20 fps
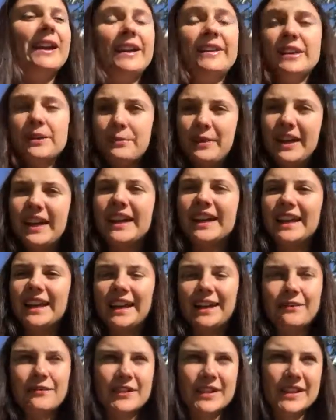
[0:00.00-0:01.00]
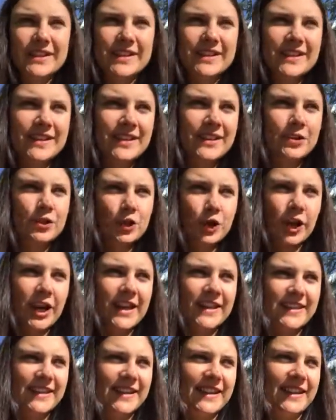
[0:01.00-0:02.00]
in the beginning of this
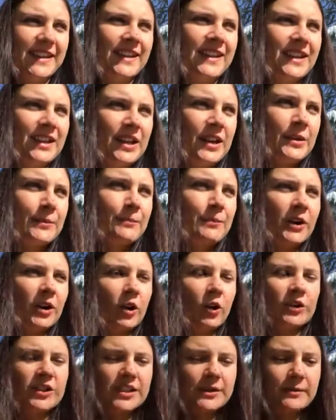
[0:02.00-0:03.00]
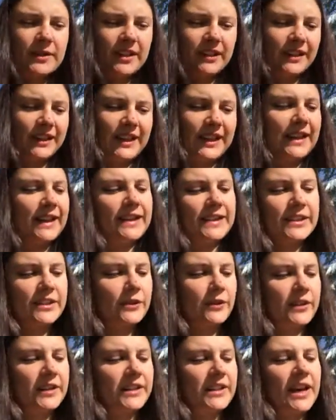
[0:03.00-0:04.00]
transit, but ultimately it's
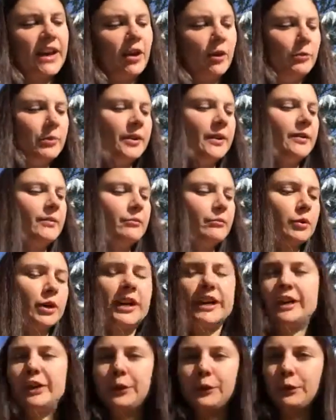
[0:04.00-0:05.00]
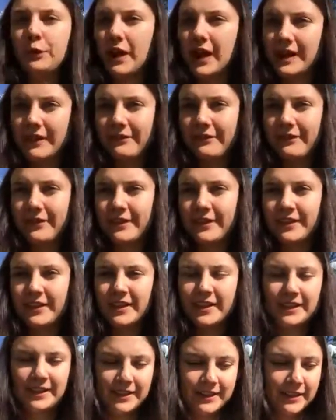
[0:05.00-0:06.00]
going to help bring new life
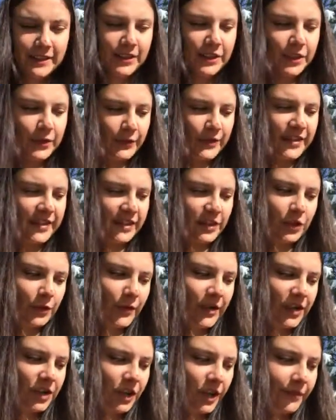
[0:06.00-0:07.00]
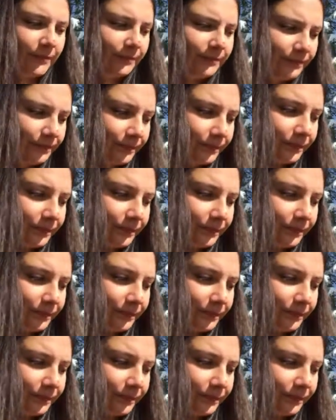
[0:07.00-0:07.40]
to a situation.